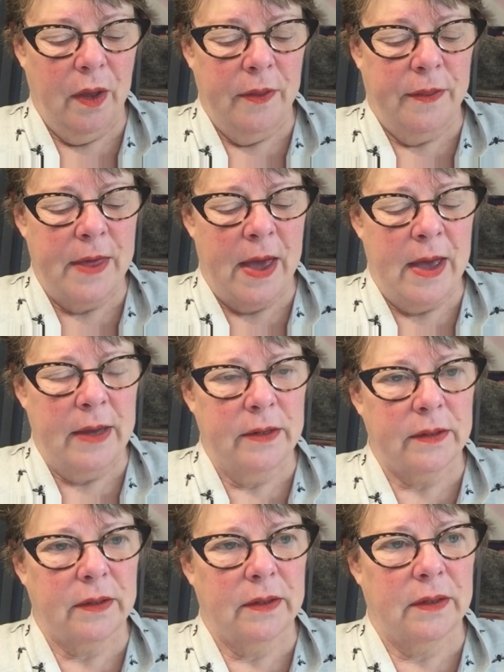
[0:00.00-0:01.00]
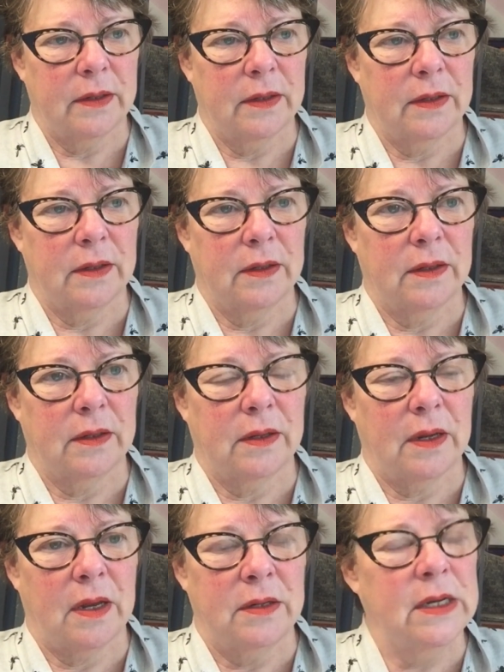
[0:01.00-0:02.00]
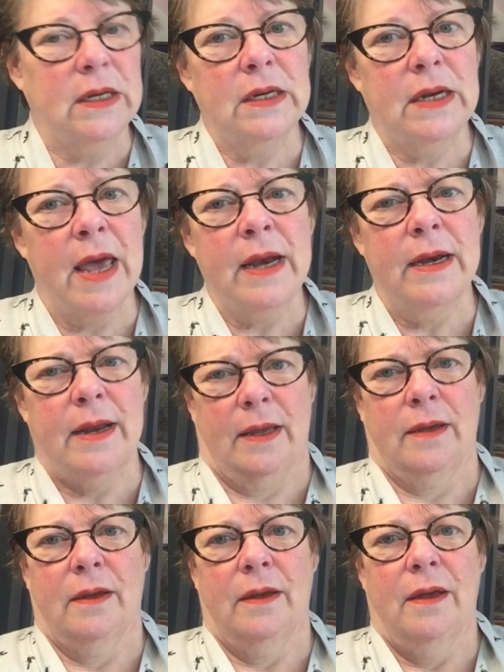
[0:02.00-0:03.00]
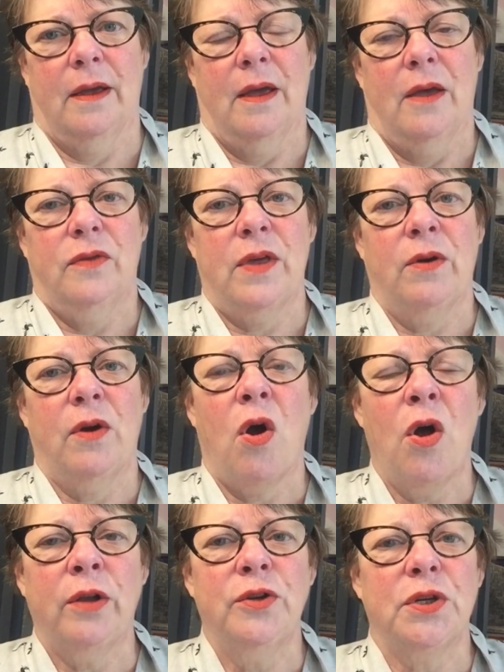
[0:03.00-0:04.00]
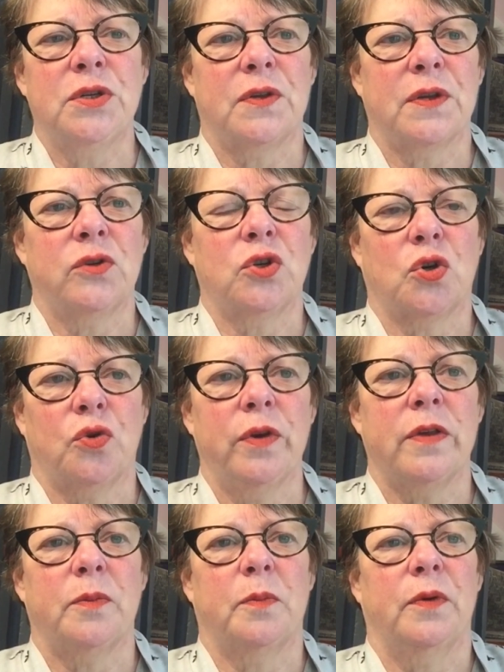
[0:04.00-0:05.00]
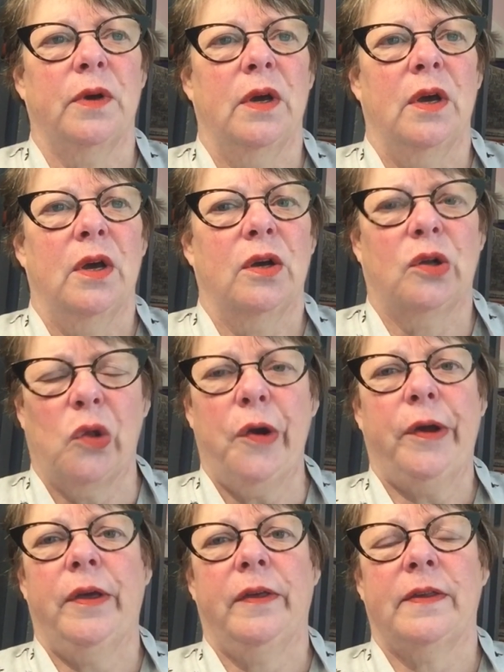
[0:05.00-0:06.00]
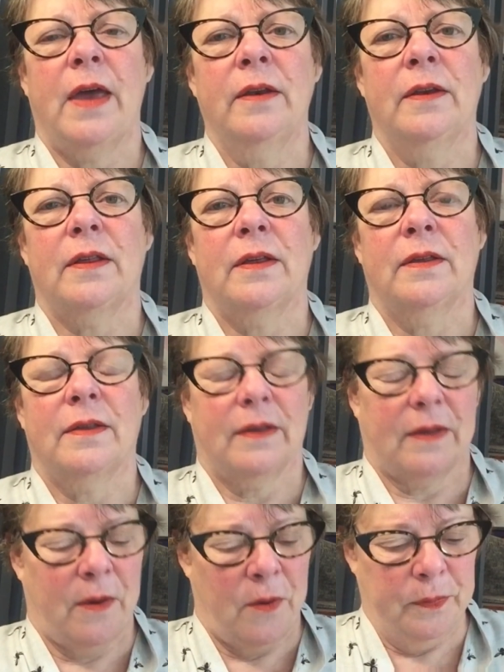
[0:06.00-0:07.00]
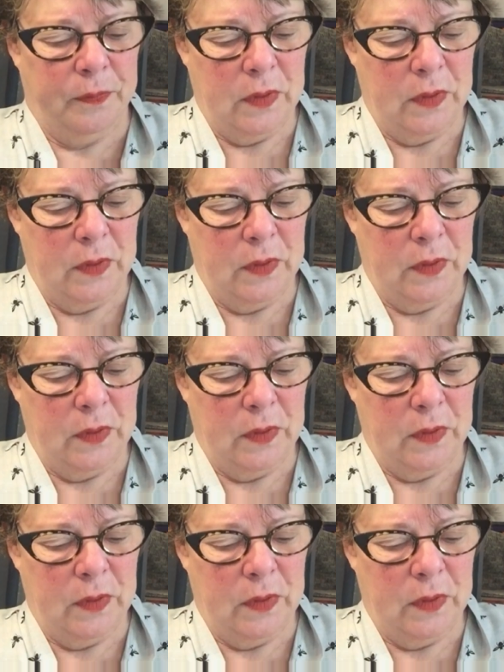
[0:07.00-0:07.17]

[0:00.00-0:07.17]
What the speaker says: that needed editing. They're all just such crisp, glorious sentences. So,